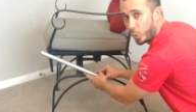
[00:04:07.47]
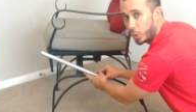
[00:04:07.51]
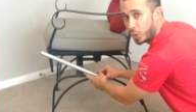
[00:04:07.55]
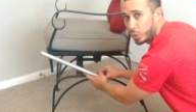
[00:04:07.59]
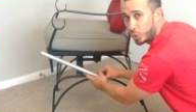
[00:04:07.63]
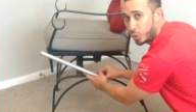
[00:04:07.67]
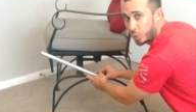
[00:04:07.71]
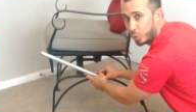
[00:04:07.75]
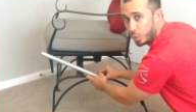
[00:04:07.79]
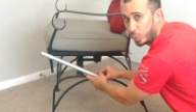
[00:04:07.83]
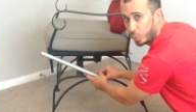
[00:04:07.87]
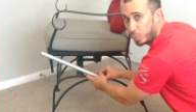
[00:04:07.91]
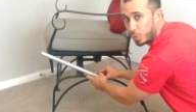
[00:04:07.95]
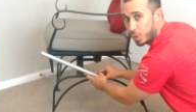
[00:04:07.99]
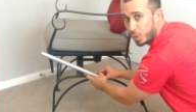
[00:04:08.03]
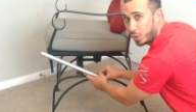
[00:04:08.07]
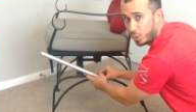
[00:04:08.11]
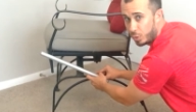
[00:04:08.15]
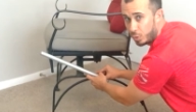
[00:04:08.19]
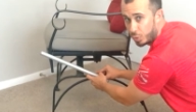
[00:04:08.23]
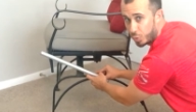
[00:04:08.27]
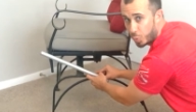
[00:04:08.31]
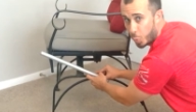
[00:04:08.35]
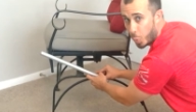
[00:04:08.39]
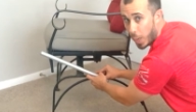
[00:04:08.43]
which tubes to
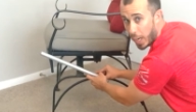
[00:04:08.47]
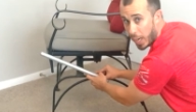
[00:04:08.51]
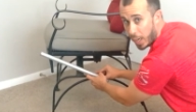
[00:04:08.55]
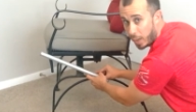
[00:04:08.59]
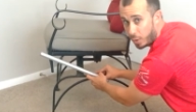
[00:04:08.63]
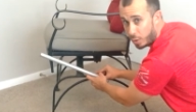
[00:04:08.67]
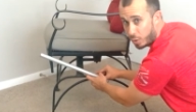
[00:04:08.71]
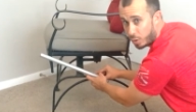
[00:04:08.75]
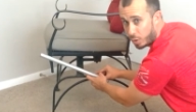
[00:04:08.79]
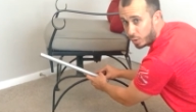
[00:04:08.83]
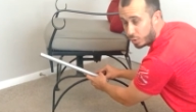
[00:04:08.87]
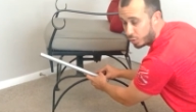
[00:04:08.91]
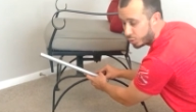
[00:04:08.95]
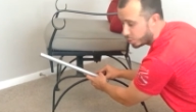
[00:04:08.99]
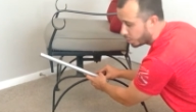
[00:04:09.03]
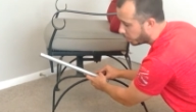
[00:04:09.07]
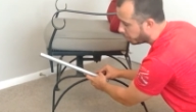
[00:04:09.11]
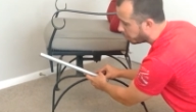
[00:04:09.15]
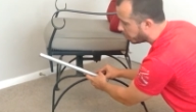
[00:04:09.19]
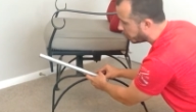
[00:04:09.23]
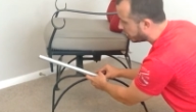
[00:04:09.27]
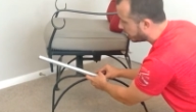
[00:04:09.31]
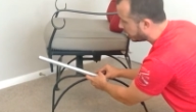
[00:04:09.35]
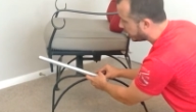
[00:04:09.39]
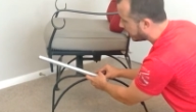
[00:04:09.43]
use where. You can use
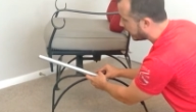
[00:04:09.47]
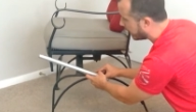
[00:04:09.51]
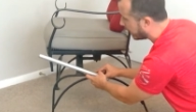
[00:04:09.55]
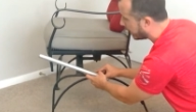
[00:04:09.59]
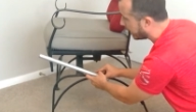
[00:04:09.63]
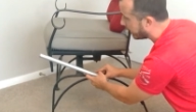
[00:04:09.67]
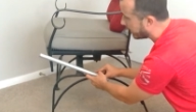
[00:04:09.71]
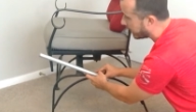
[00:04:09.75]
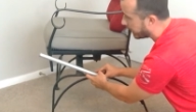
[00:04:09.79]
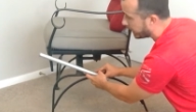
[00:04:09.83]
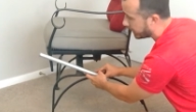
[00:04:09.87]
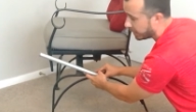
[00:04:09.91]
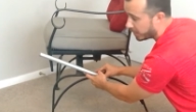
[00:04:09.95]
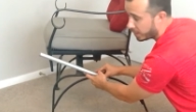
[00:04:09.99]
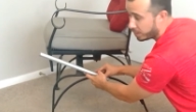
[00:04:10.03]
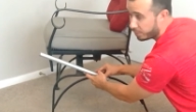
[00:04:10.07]
them in any